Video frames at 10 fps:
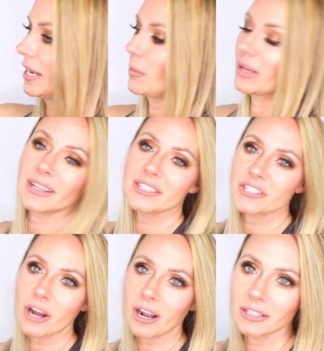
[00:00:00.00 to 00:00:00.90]
Anyway, let's
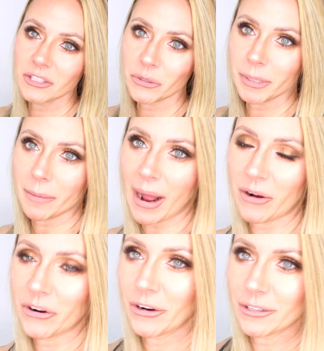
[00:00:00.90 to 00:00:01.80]
talk a little bit
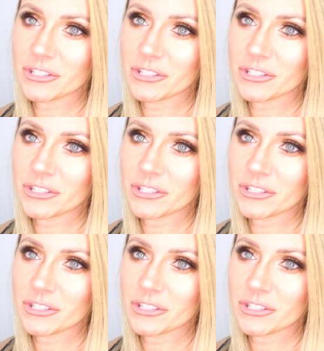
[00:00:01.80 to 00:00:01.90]
about her.